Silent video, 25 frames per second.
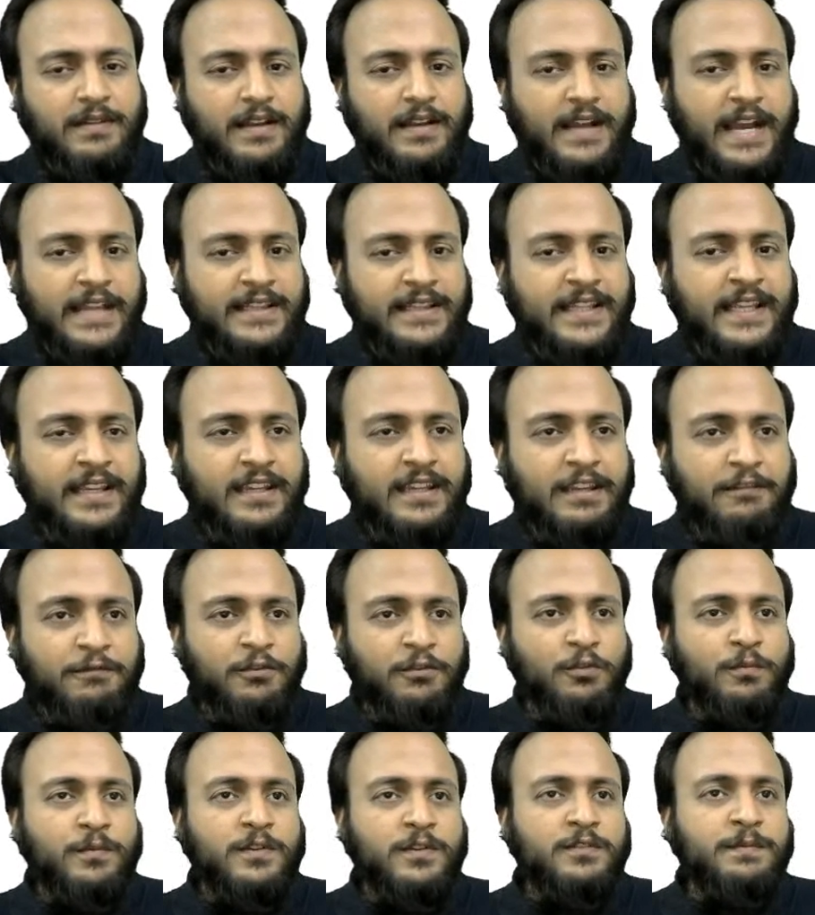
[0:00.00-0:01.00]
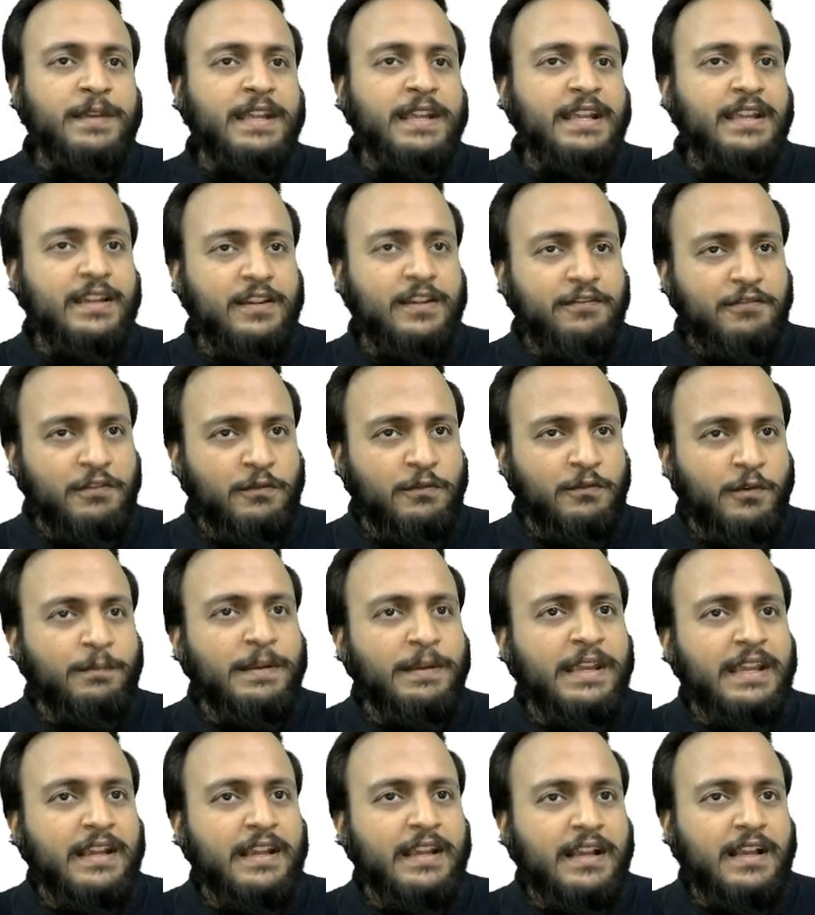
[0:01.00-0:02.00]
I think if you would be
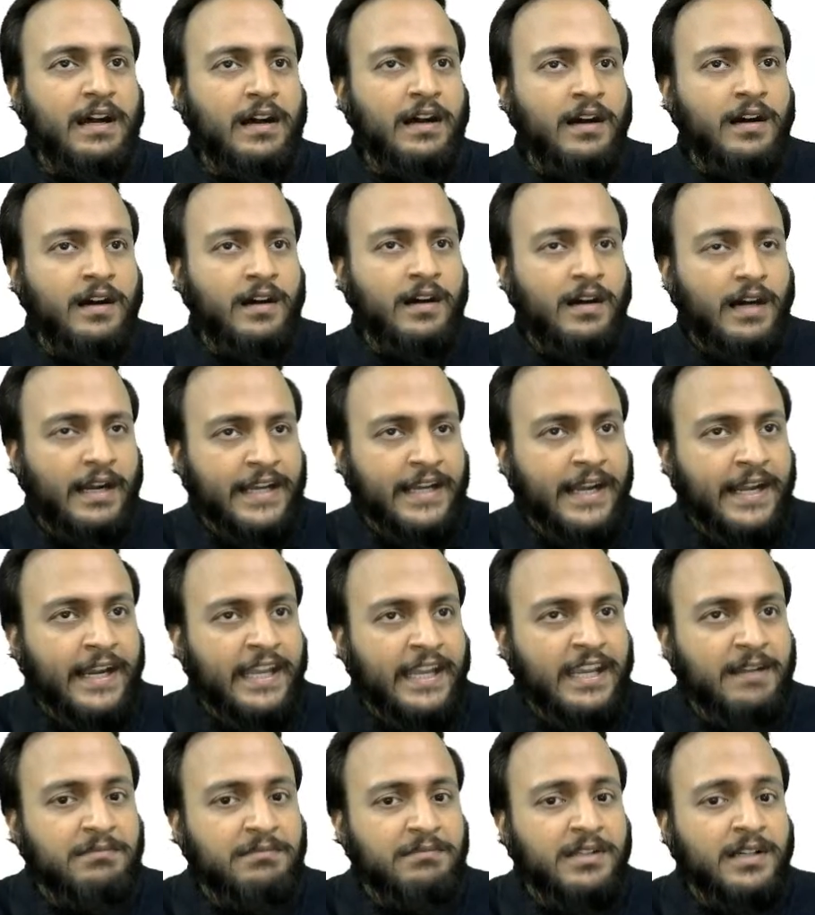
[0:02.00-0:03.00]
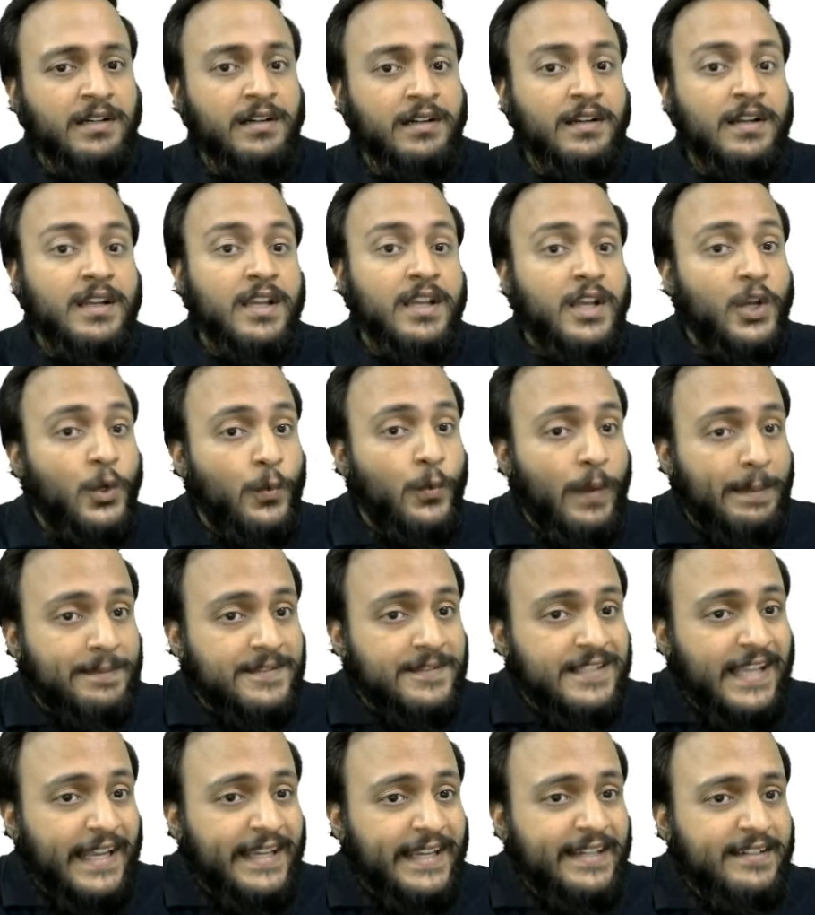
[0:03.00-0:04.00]
attending up the
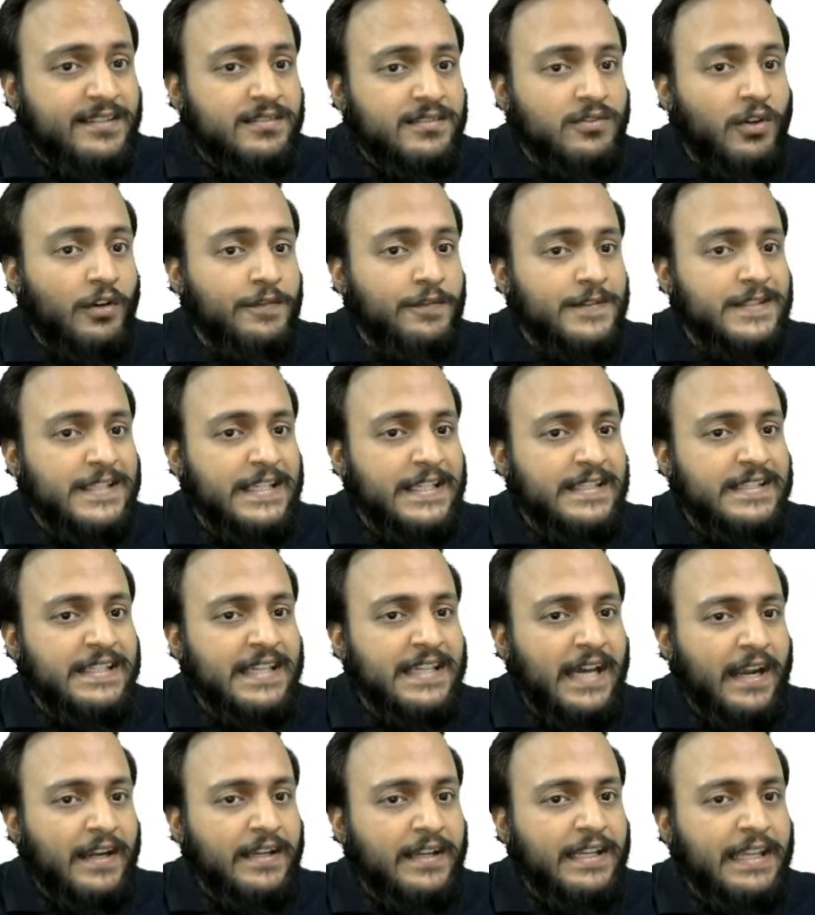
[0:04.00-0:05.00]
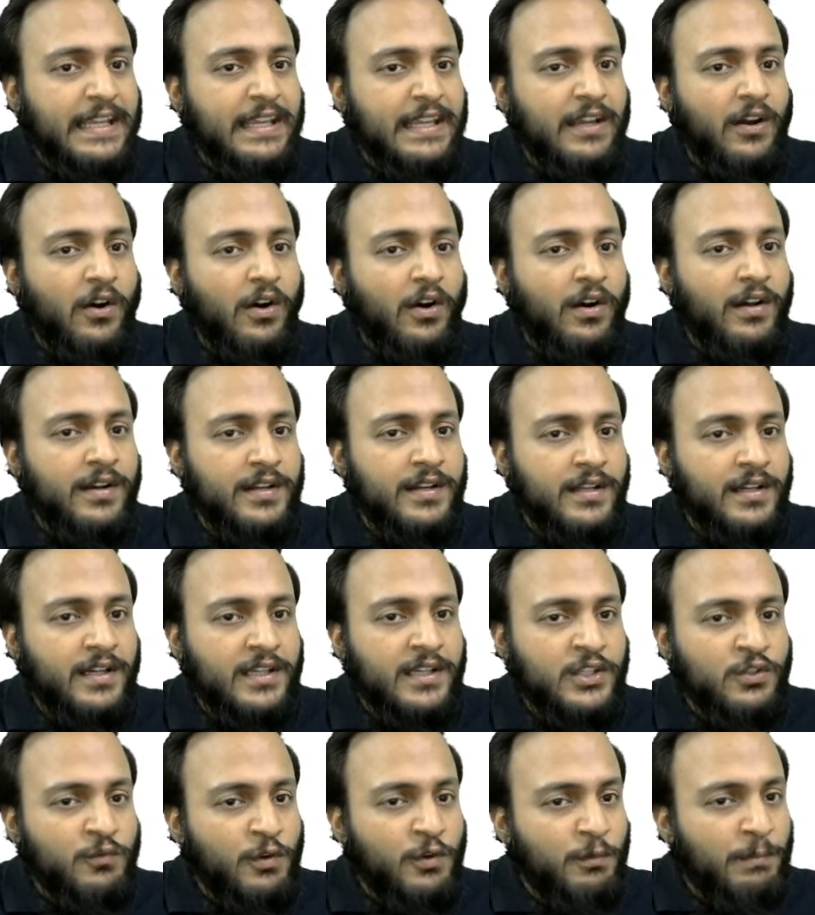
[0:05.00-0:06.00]
websites of CCRT, or
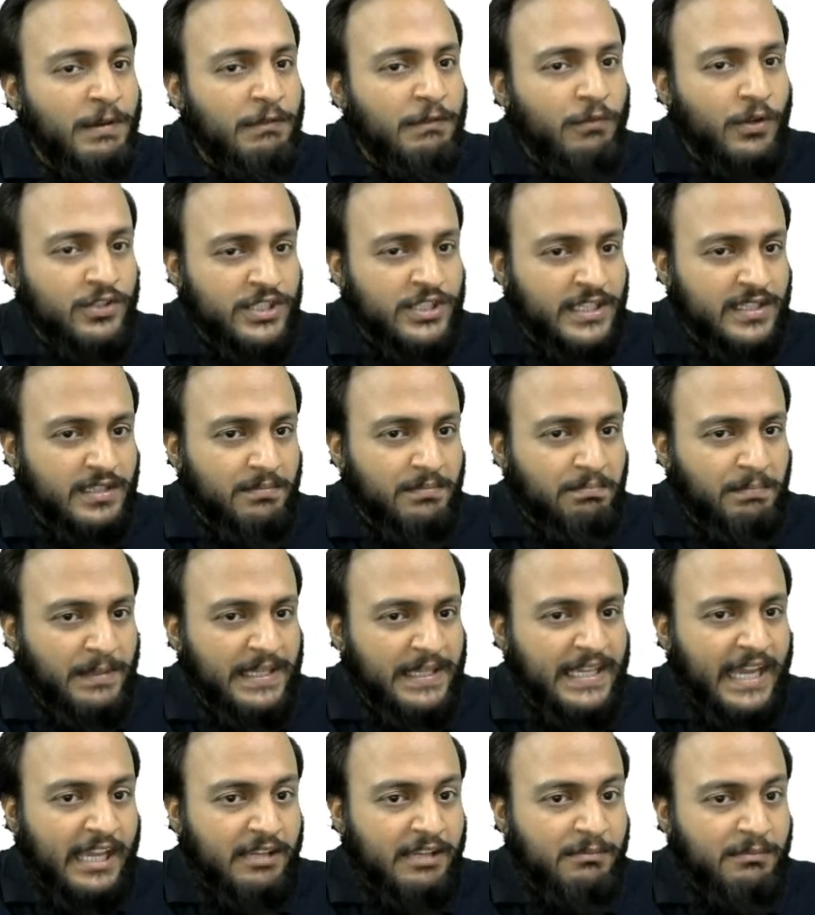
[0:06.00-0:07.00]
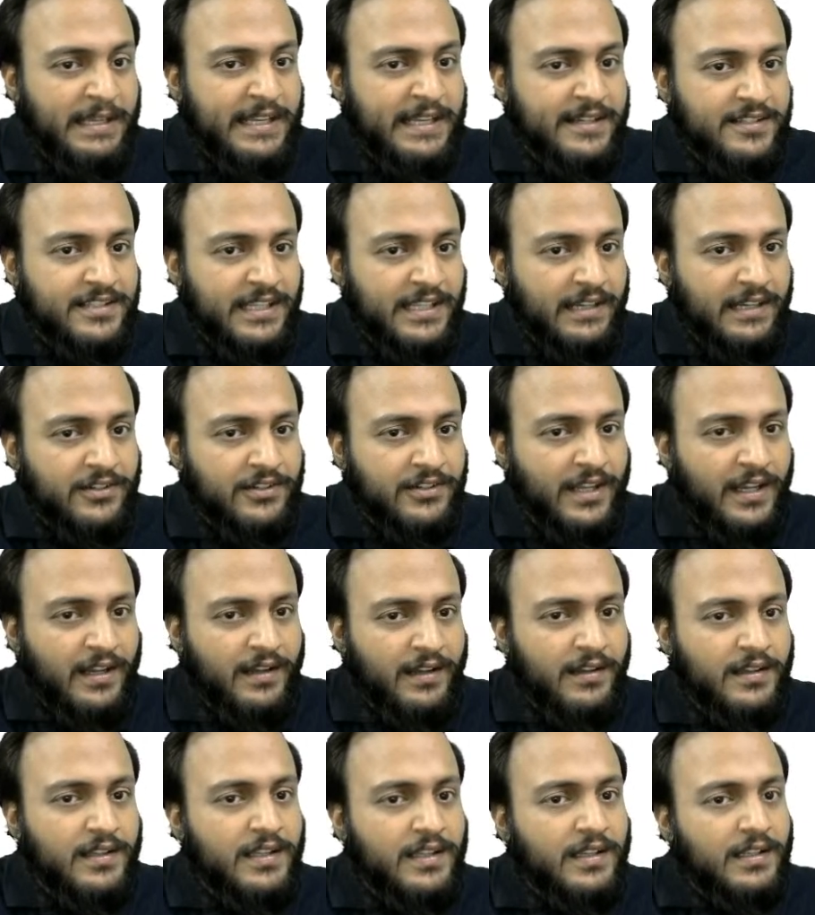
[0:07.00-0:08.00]
you would be watching the PIB,
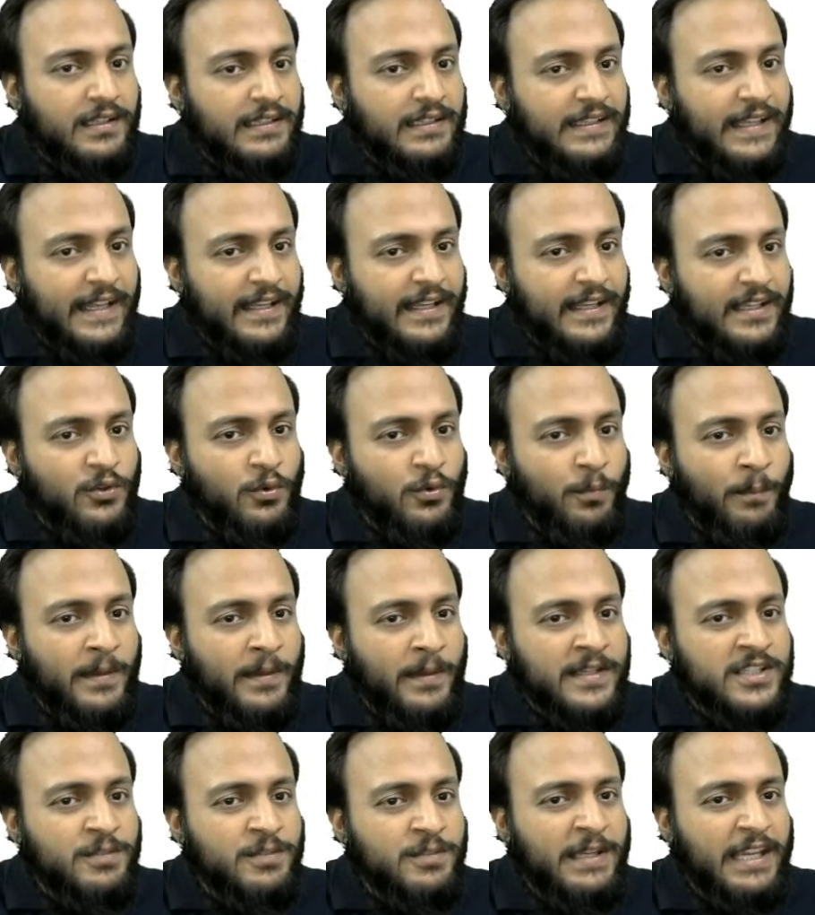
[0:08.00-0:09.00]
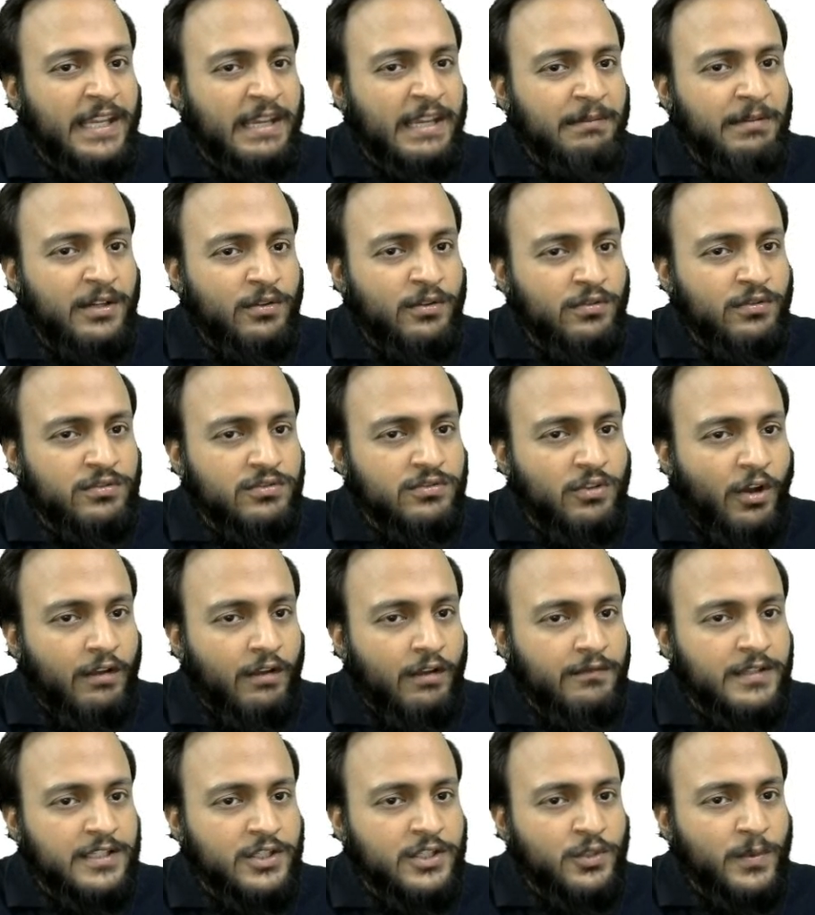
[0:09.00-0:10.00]
etc., then you must be able to
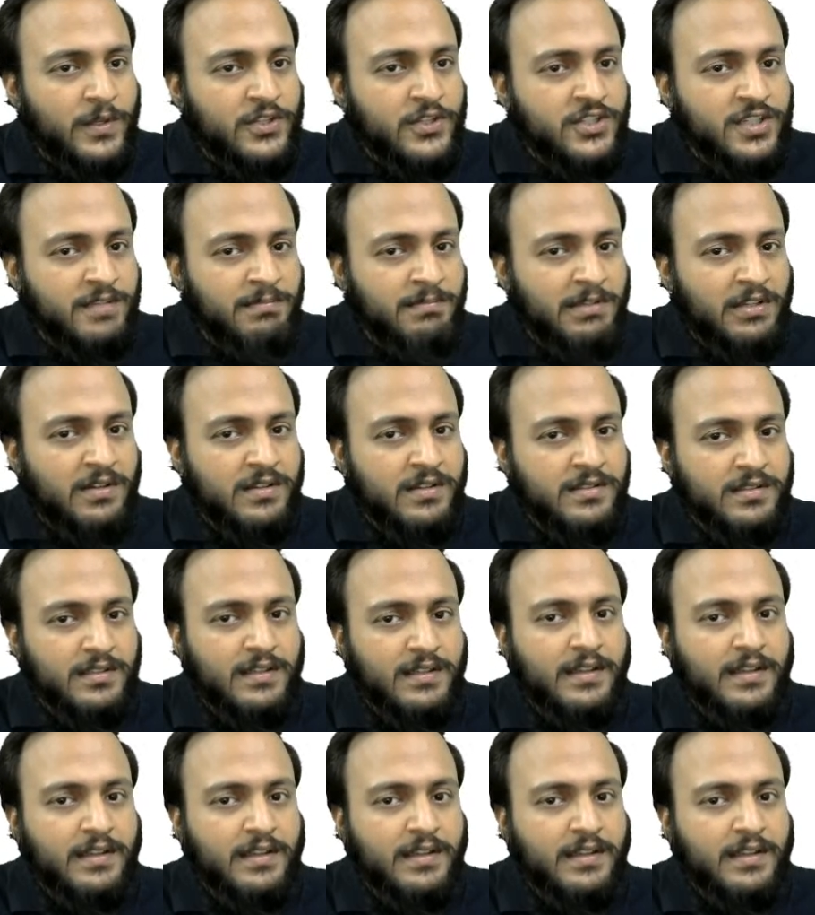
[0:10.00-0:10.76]
solve this question, because